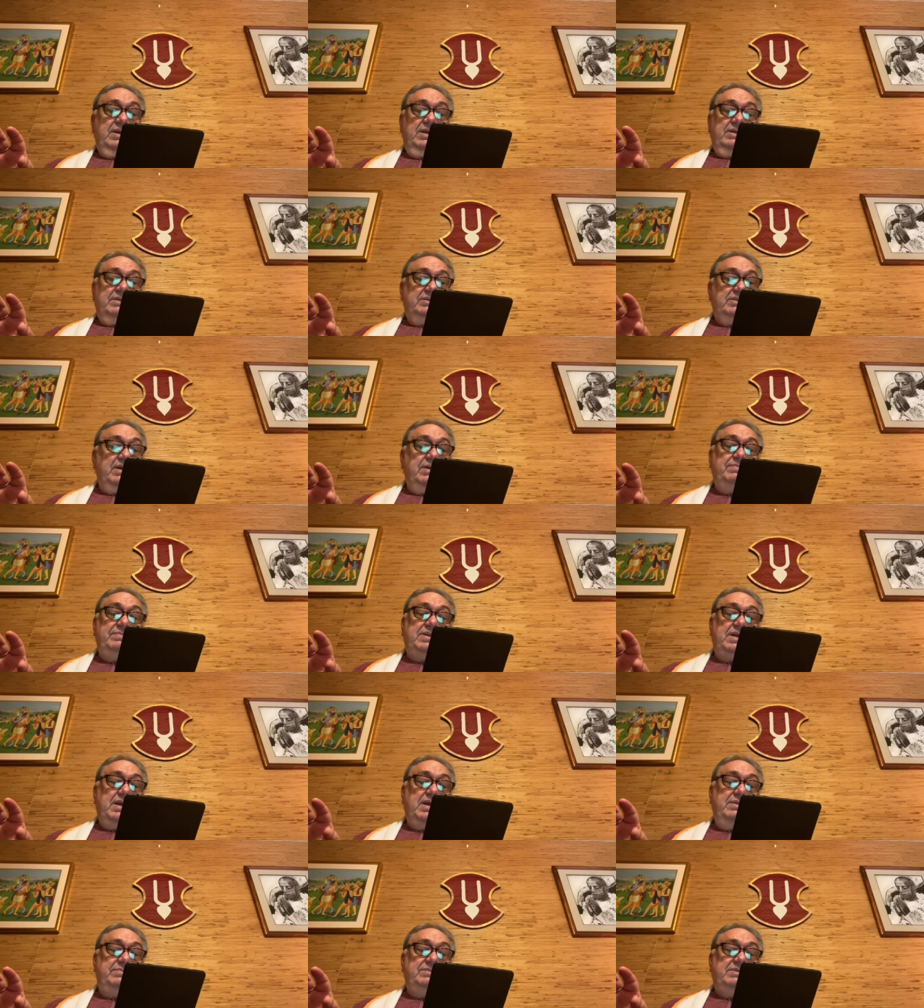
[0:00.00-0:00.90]

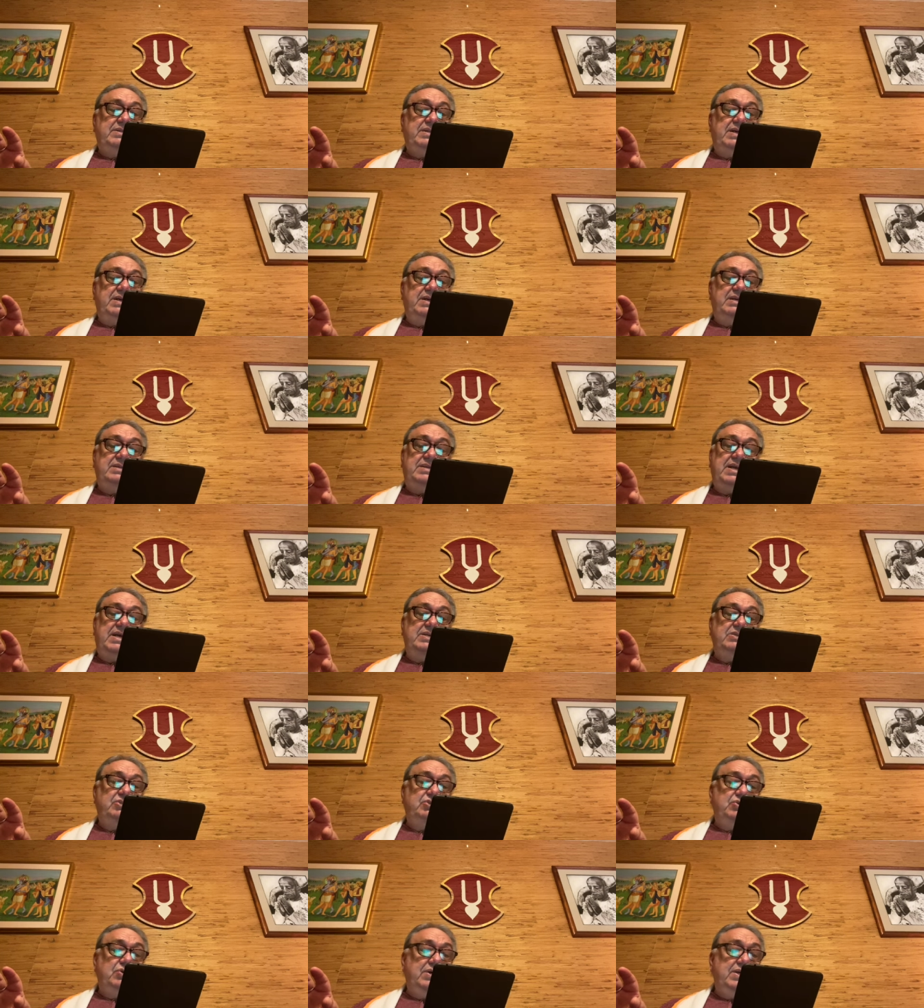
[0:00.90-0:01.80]
Sometimes they attain
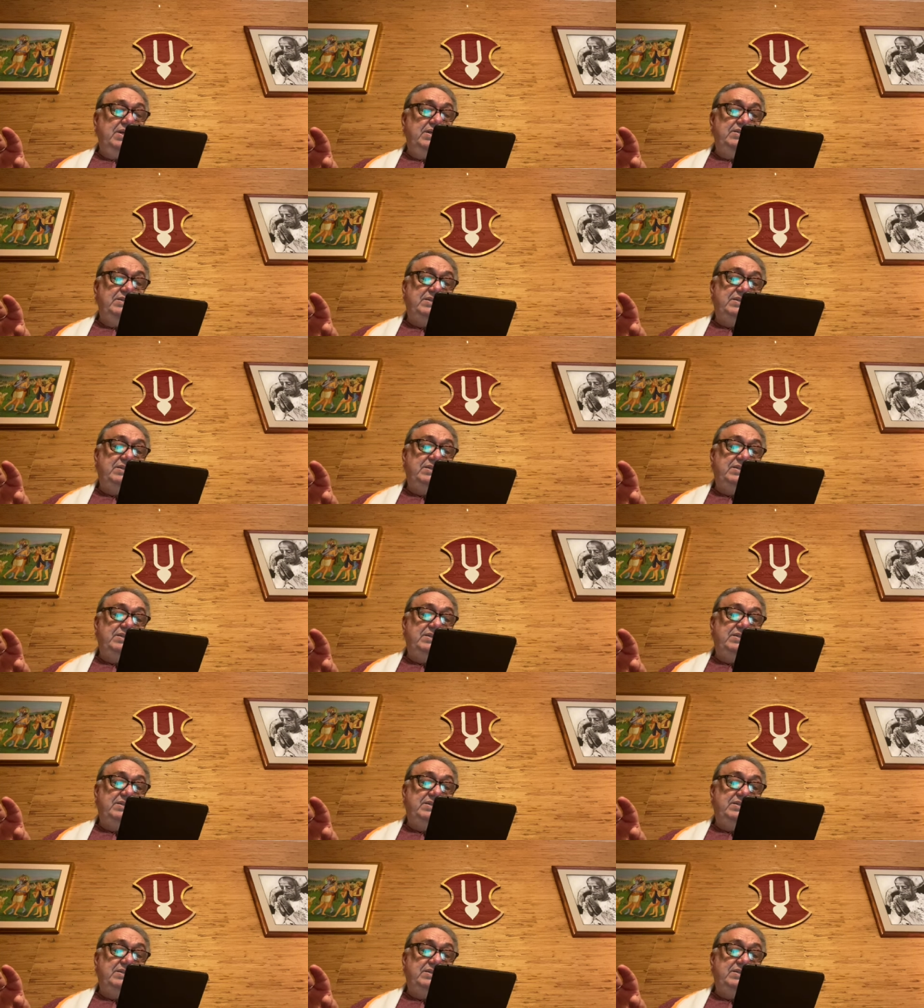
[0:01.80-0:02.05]
joy in